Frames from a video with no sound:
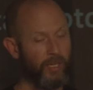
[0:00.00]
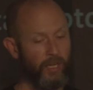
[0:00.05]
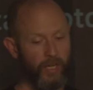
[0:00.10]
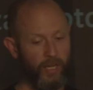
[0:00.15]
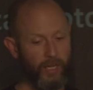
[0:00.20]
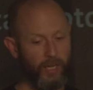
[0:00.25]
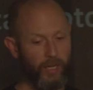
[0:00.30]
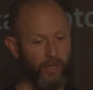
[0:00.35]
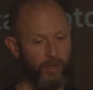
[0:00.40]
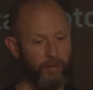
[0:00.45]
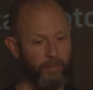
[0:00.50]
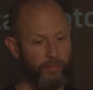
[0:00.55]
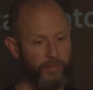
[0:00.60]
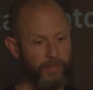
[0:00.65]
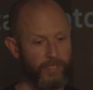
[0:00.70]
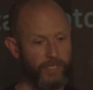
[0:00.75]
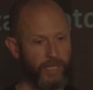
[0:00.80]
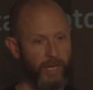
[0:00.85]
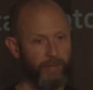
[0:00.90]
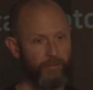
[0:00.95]
Um,
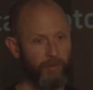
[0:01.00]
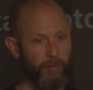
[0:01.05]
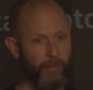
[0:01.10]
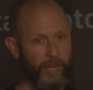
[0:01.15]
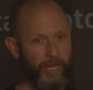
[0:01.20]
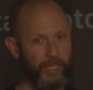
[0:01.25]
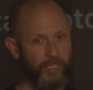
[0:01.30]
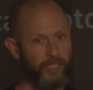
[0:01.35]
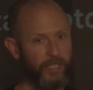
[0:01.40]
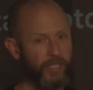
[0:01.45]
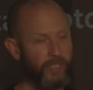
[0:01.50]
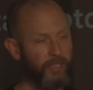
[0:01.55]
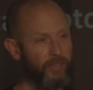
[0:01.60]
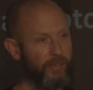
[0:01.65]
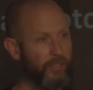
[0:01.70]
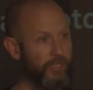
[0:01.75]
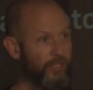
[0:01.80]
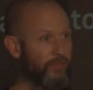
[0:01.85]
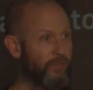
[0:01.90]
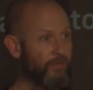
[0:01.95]
it's kind of amazing.